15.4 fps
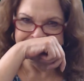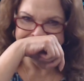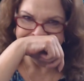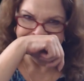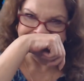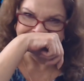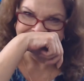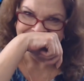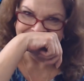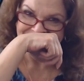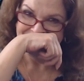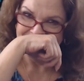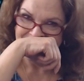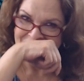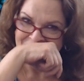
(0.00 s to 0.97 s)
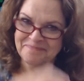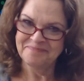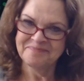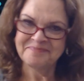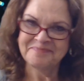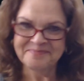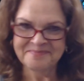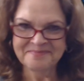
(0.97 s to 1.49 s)
excuse me,
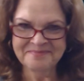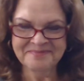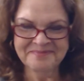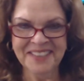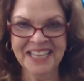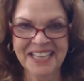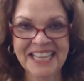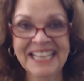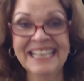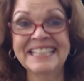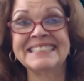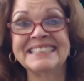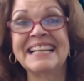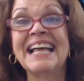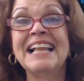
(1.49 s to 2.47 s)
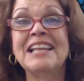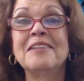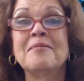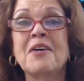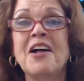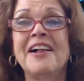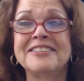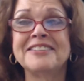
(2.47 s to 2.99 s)
tell them
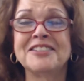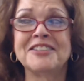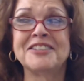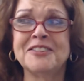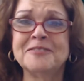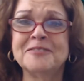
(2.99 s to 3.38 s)
all to